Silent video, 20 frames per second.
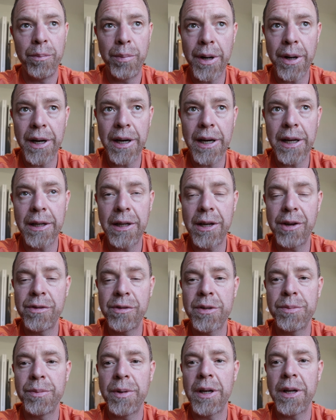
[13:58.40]
But it
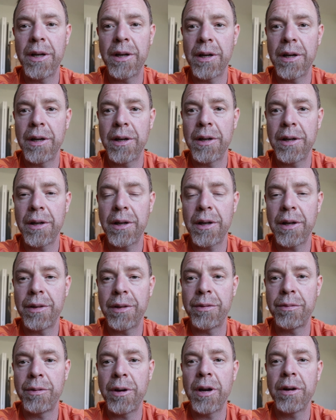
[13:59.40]
gives me a
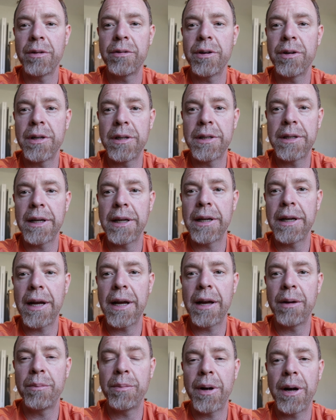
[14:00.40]
310
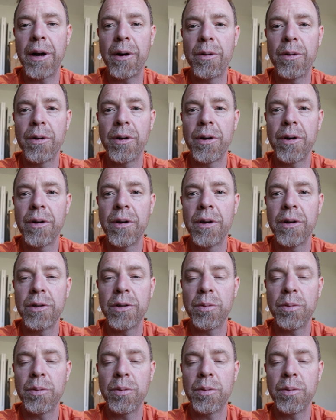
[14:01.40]
amp hour